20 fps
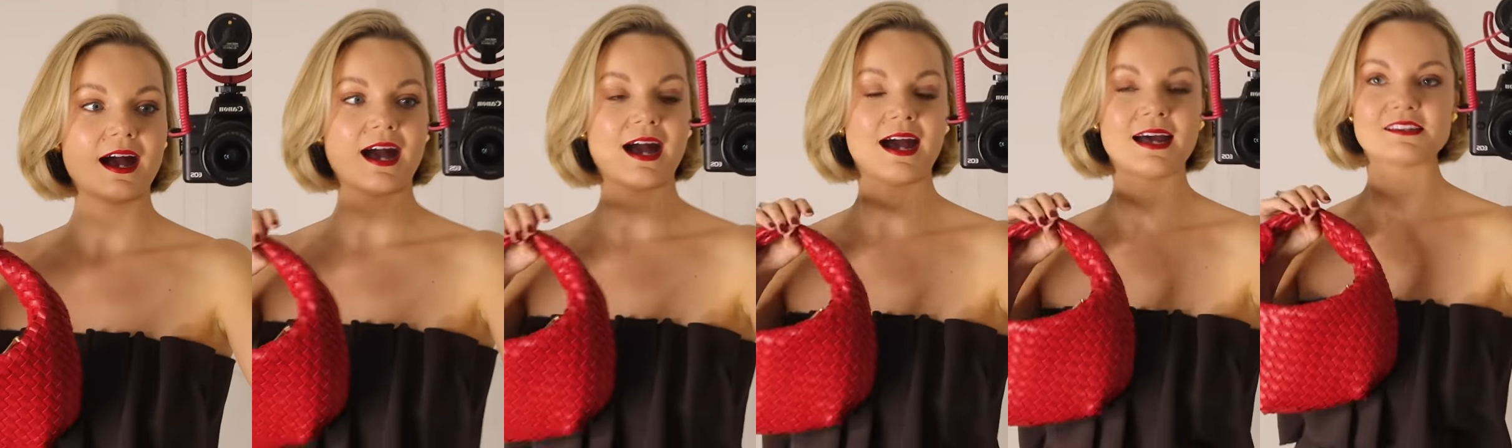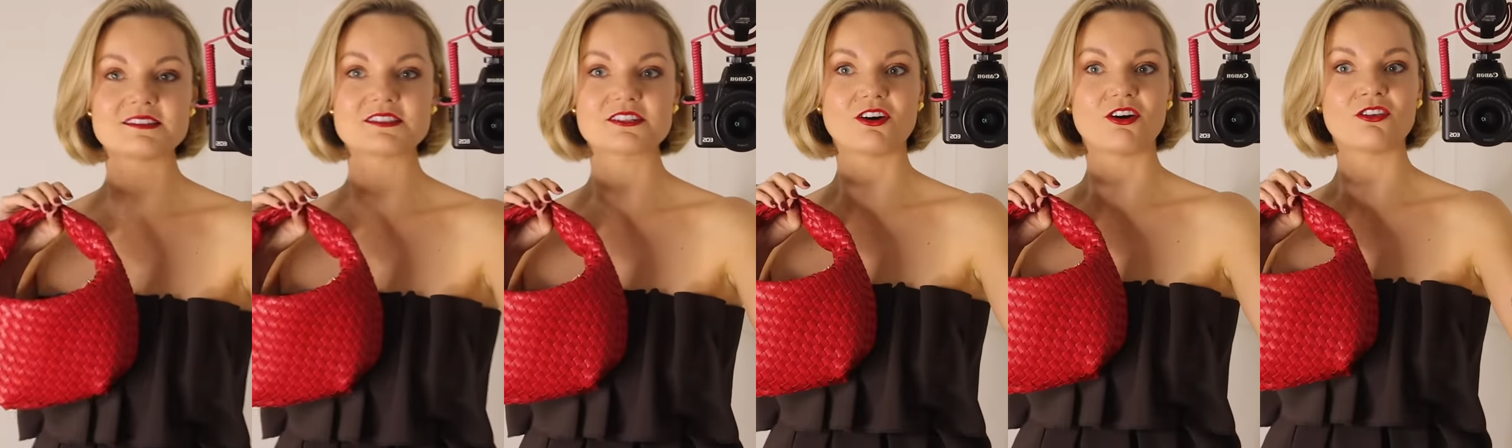
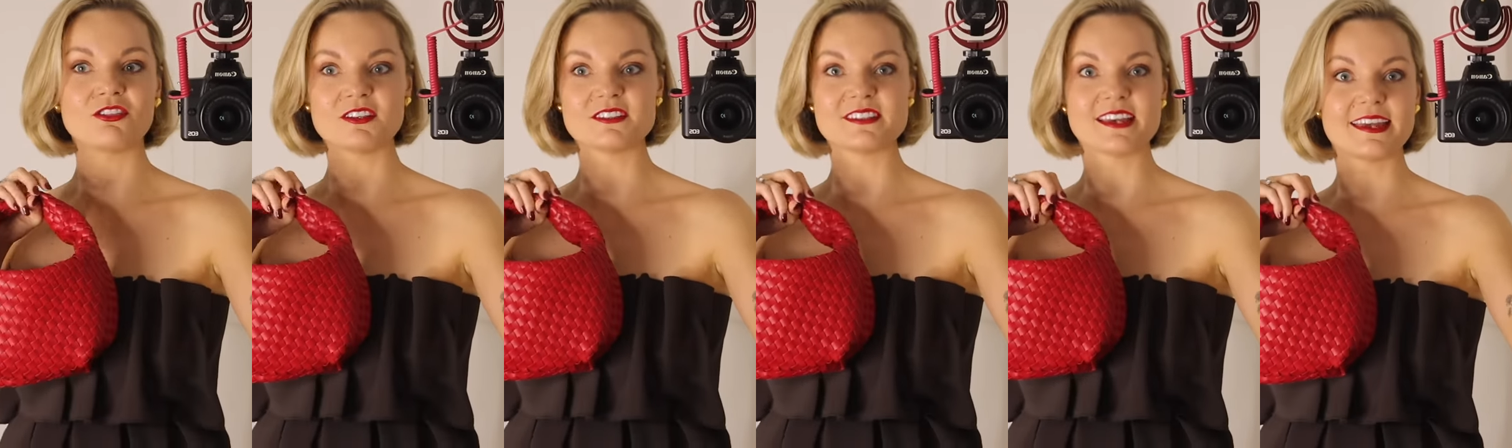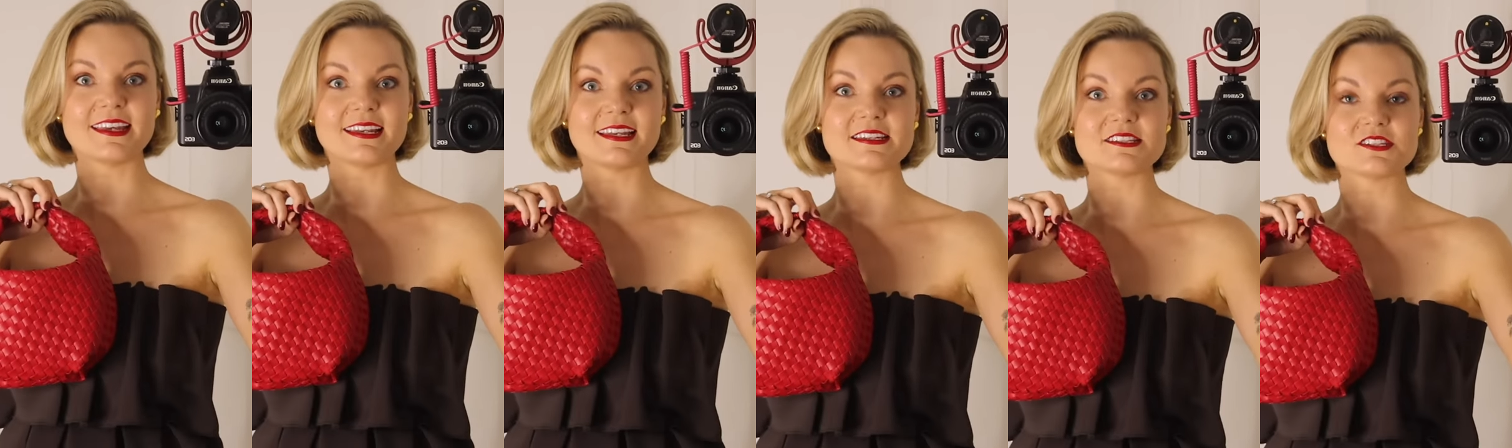and on the
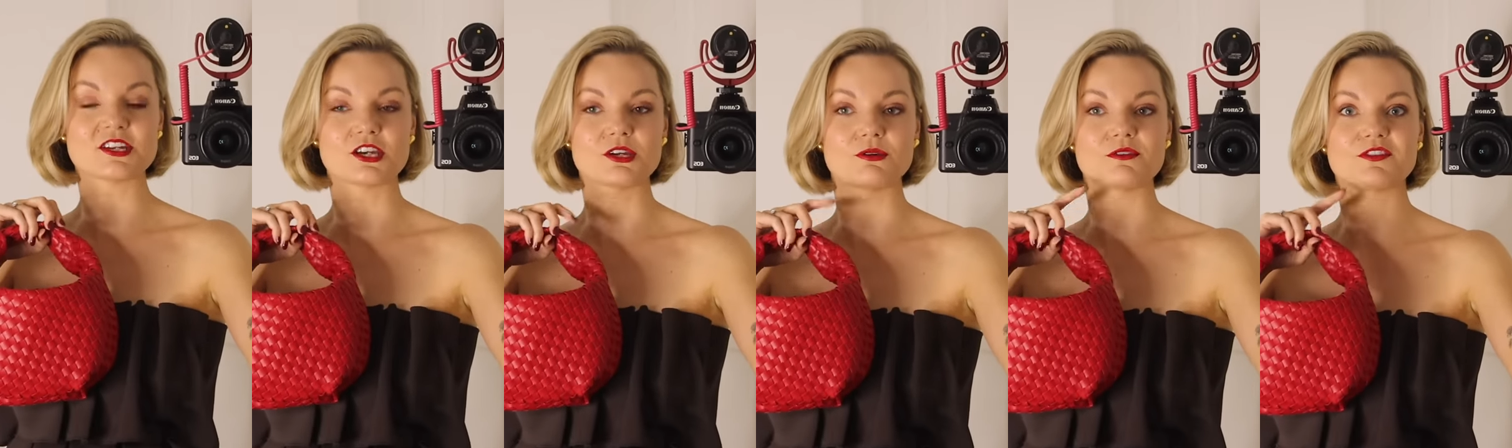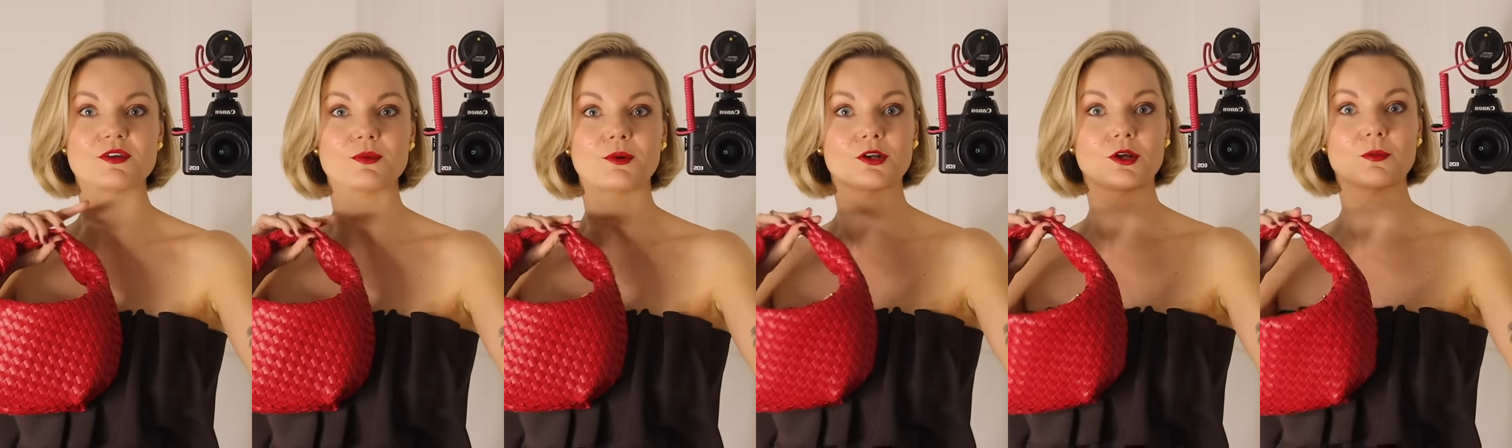daily too
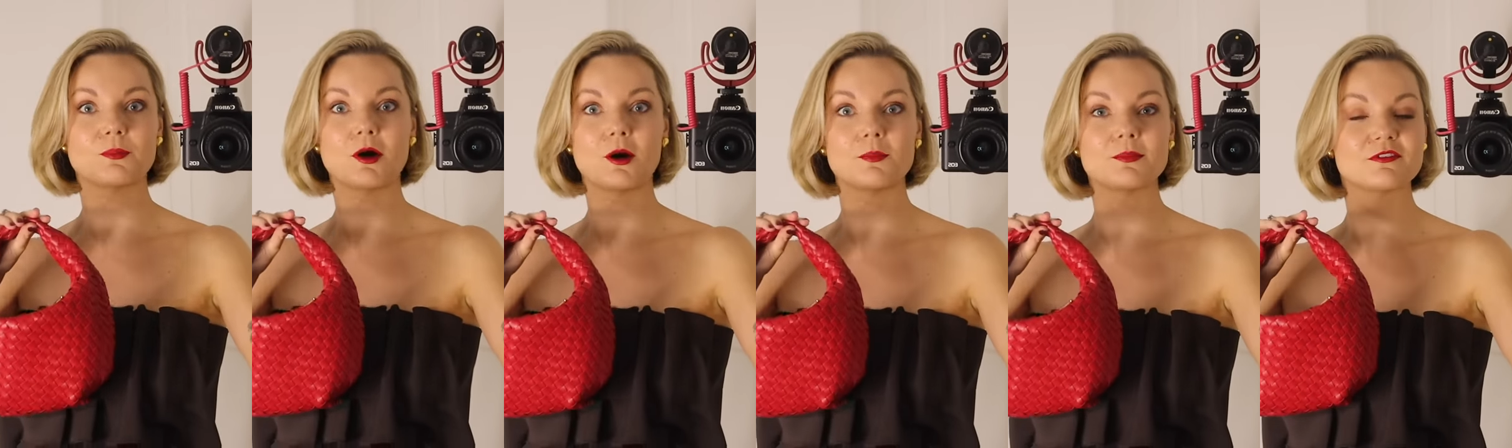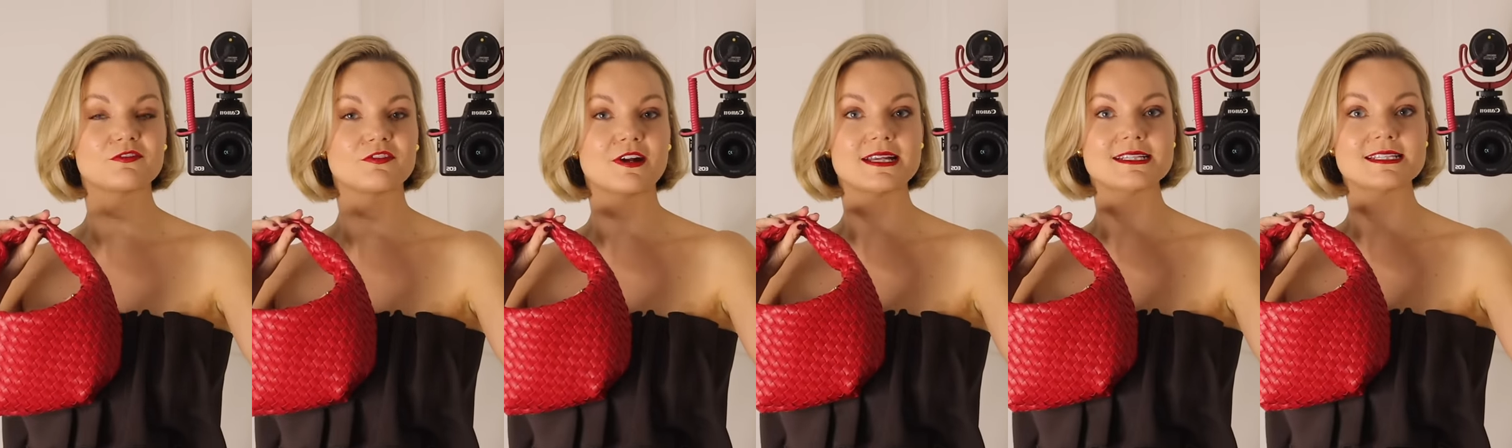if you want a pop
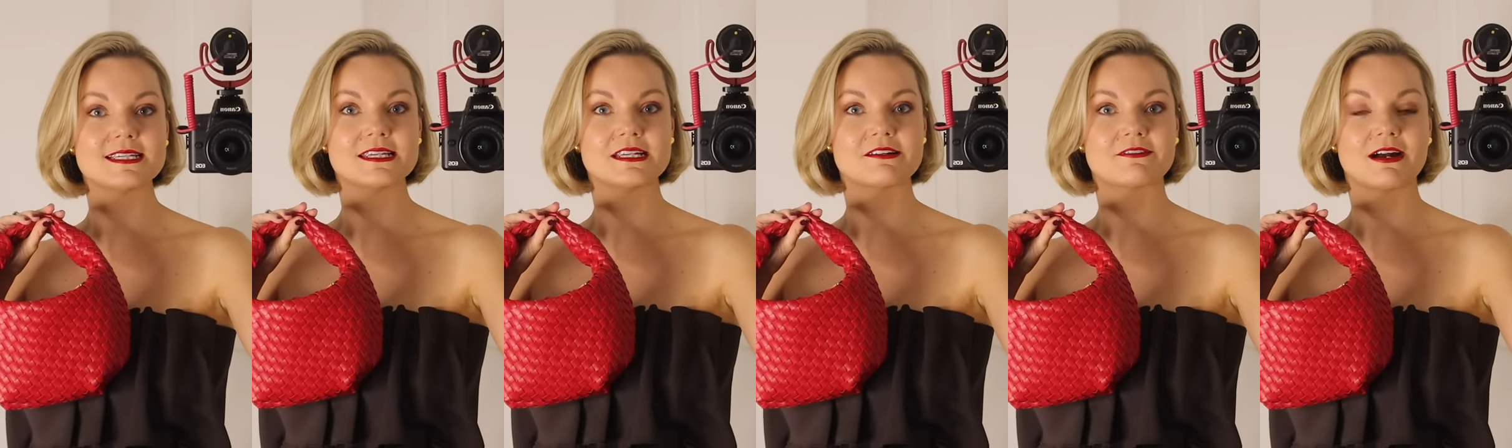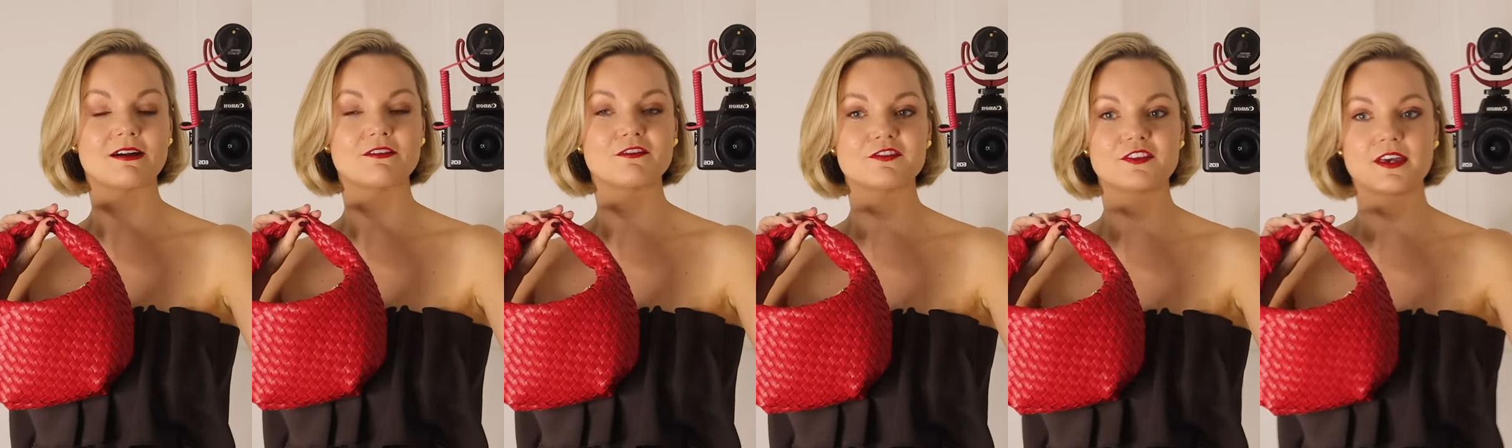of red in your
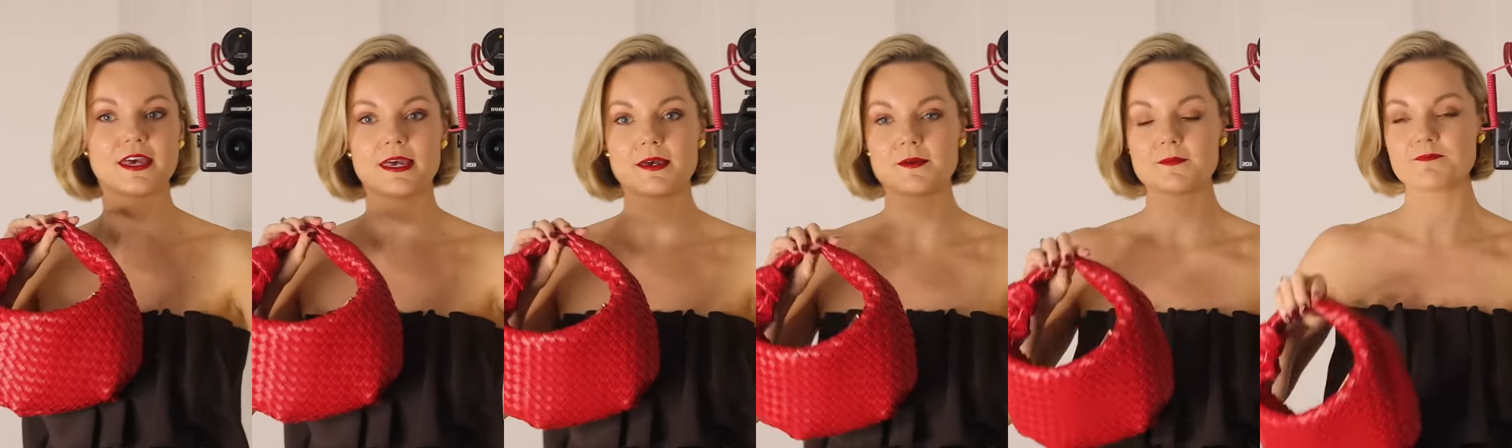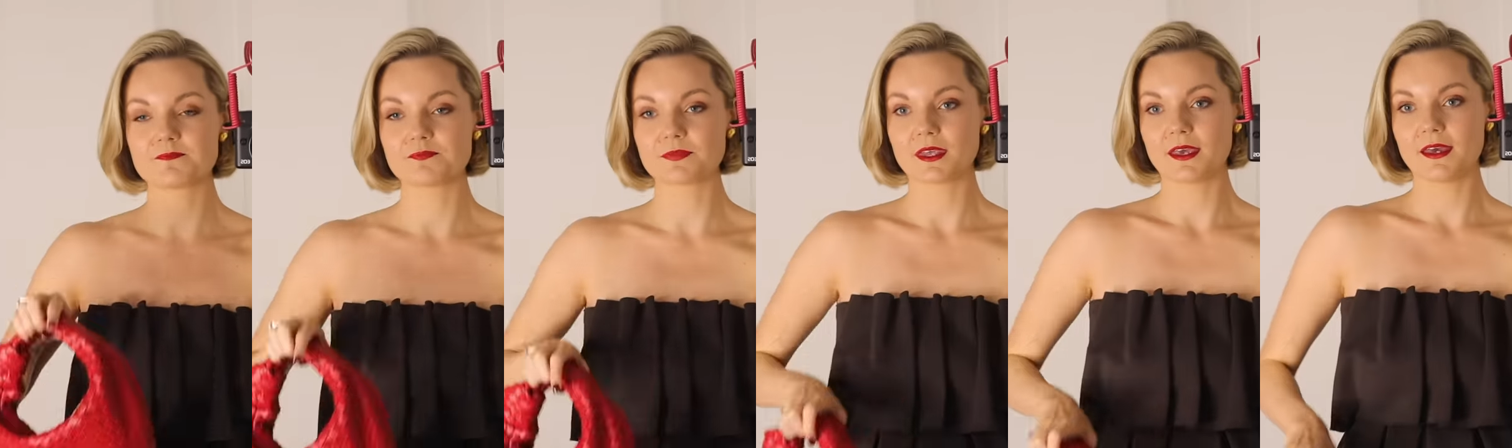outfit.
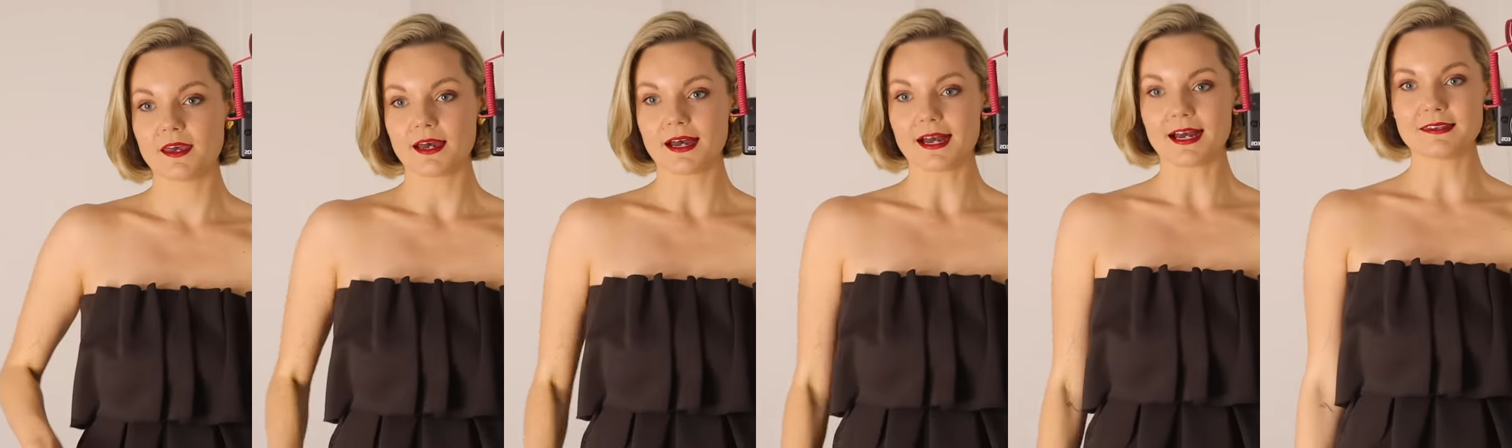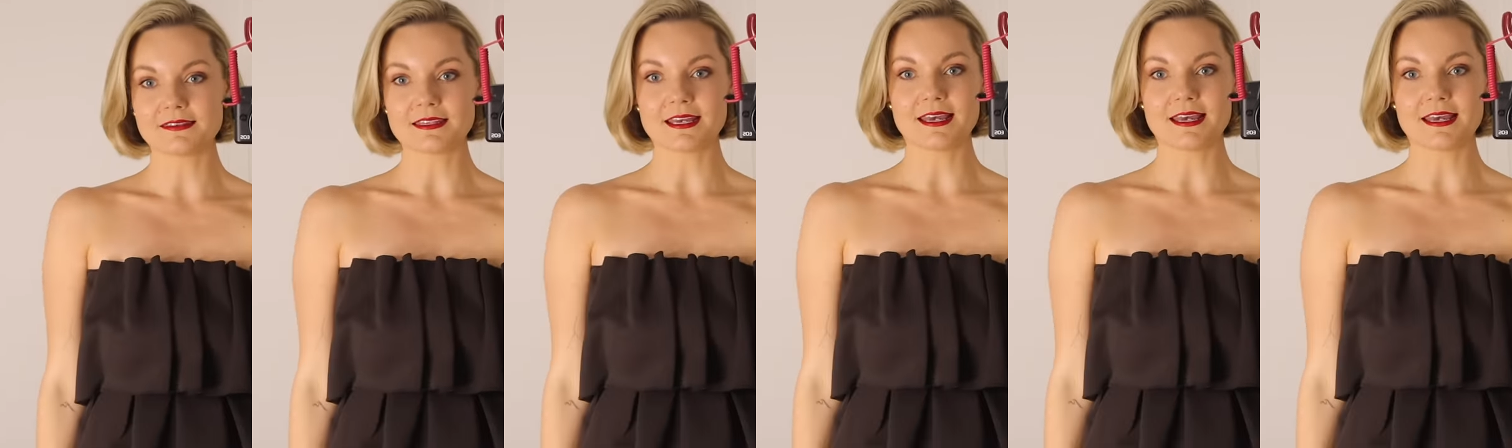And